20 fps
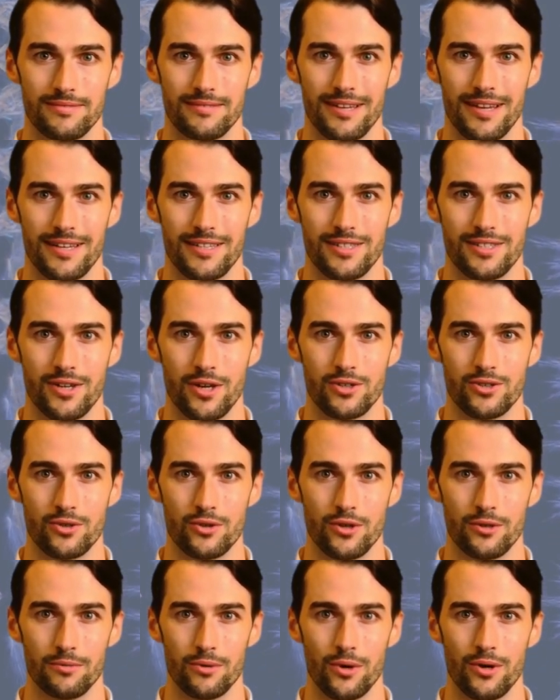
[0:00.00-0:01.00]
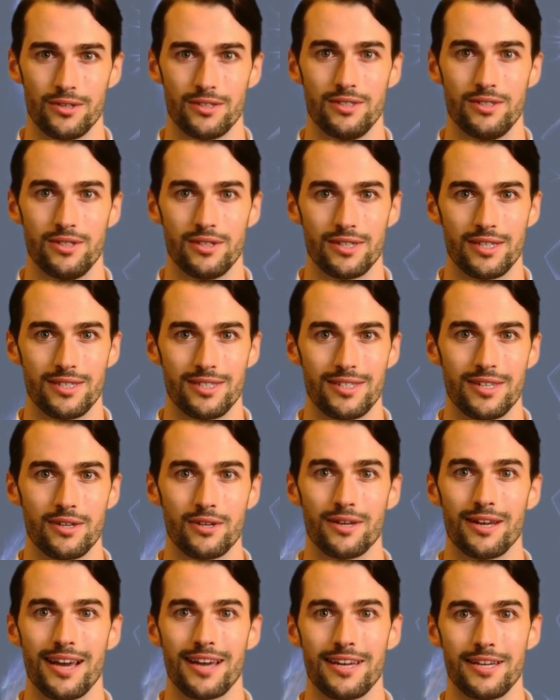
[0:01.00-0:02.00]
It is also important to
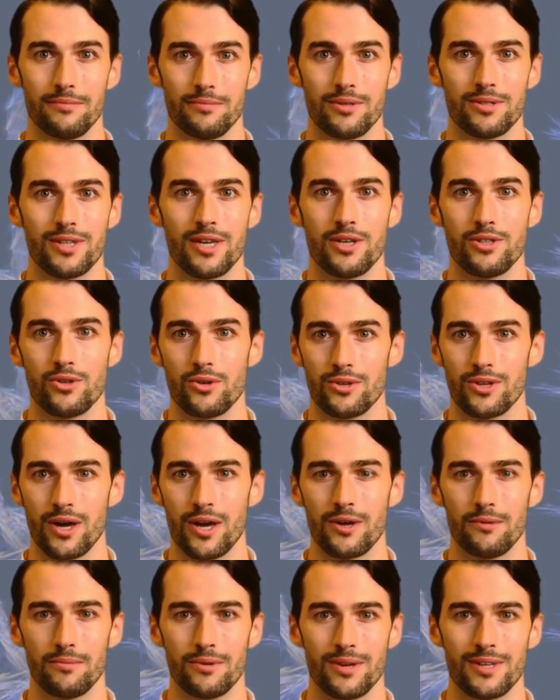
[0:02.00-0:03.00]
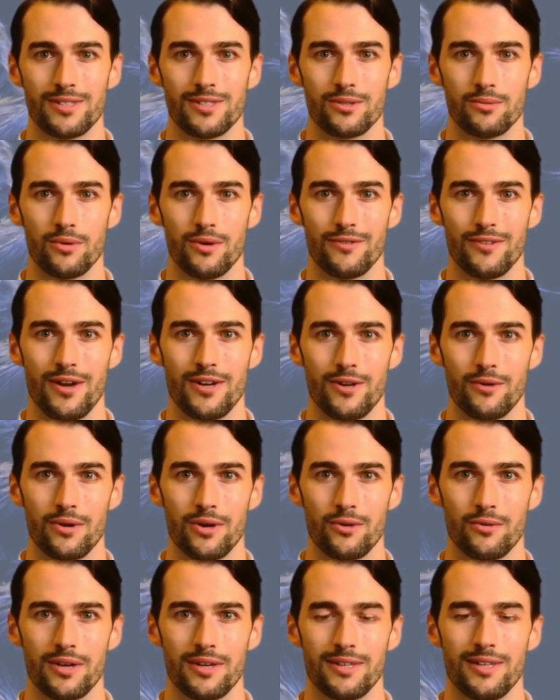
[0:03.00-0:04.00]
consider any potential conflicts with other
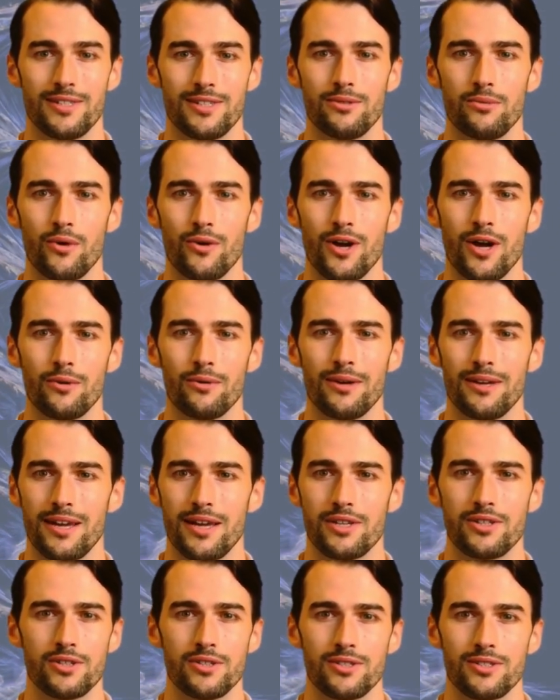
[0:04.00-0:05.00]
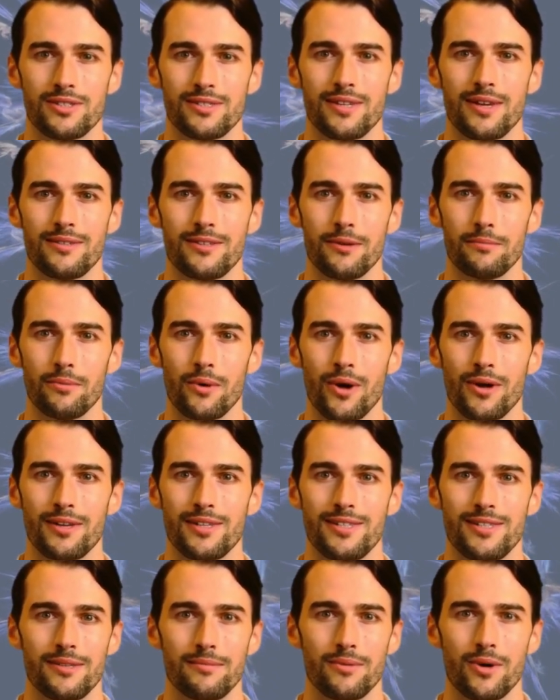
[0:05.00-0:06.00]
agreements or obligations that the
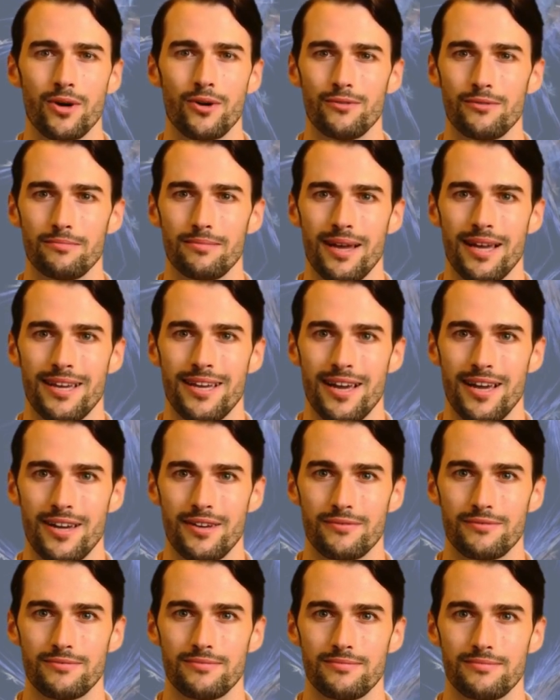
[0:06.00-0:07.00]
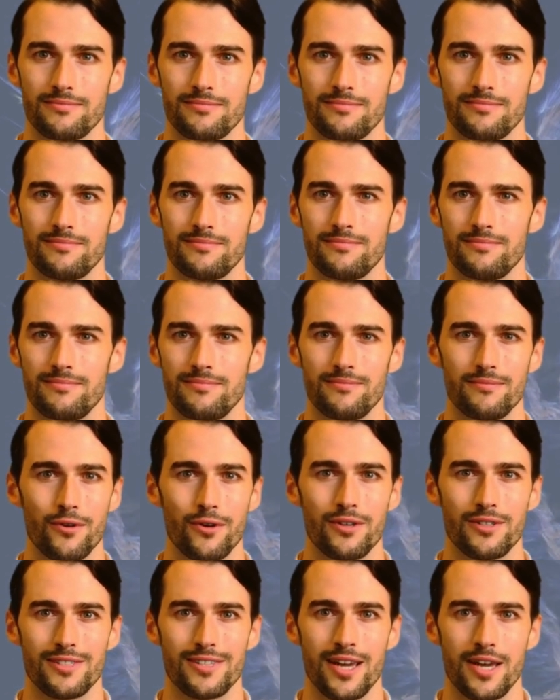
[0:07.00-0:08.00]
parties involved may have.
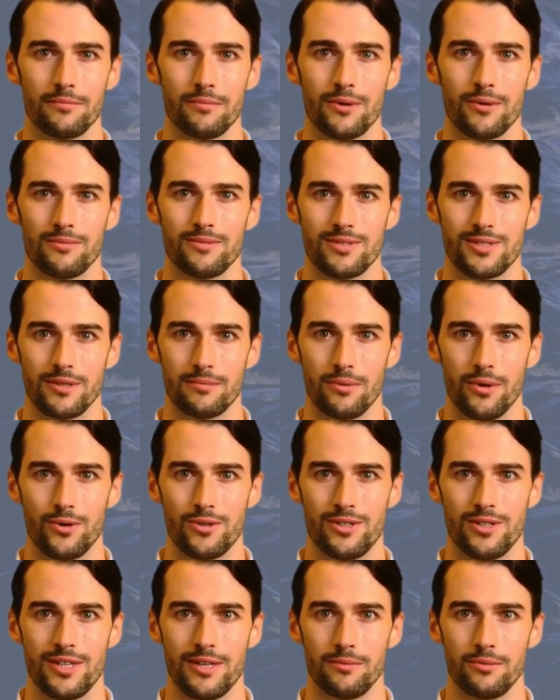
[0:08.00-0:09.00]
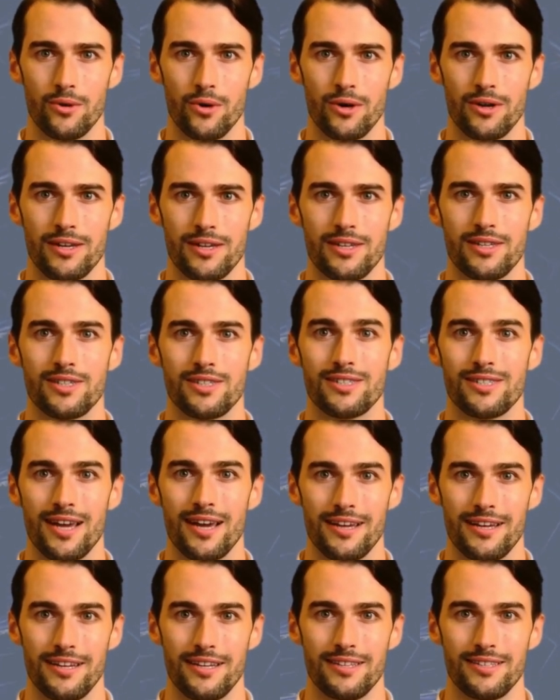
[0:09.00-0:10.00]
For example, suppose an employee is
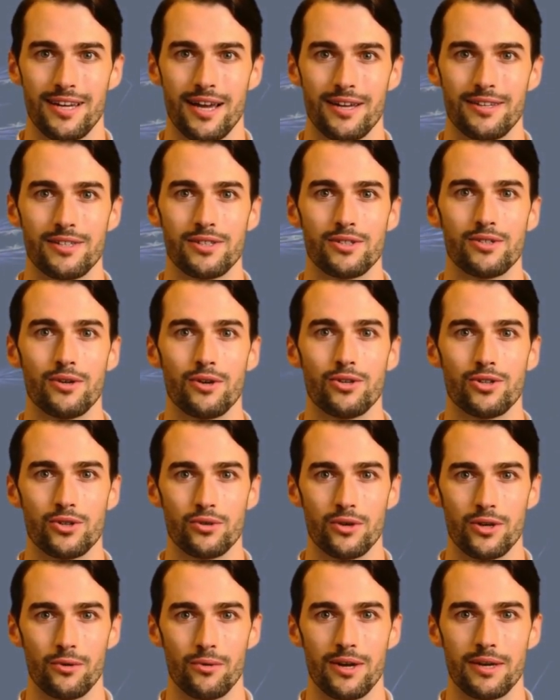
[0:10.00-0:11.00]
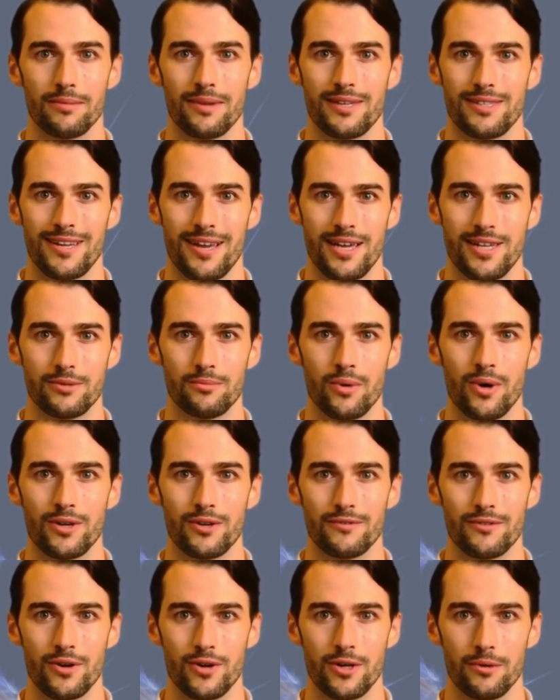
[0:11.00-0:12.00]
signing a non-disclosure agreement as part
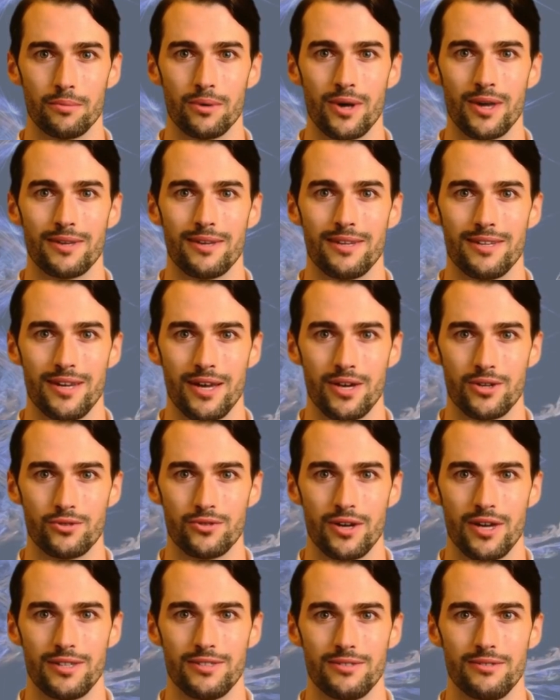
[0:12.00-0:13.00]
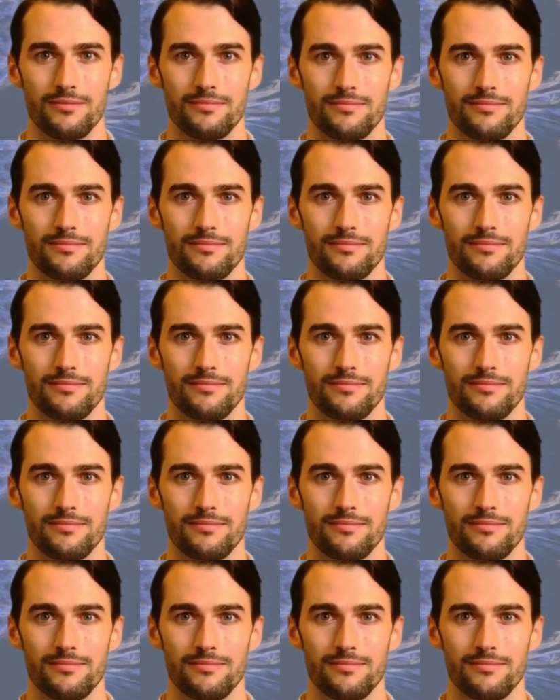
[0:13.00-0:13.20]
of their employment contract.